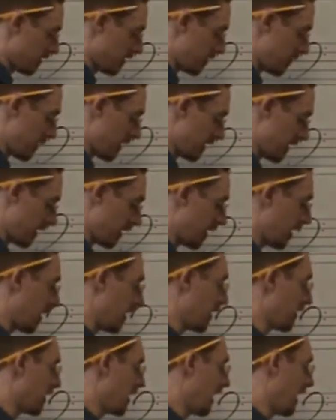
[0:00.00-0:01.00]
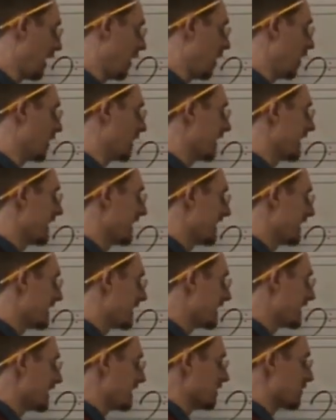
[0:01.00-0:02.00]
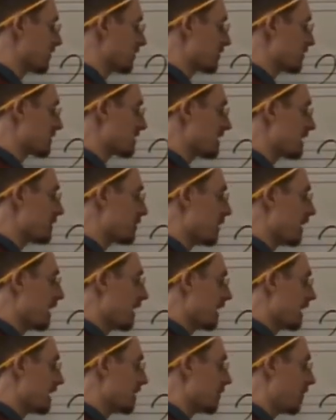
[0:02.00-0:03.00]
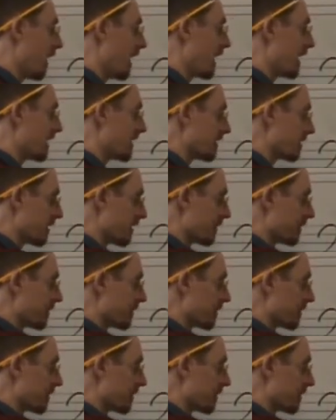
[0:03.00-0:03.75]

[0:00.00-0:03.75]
depending on our key. So just keep in mind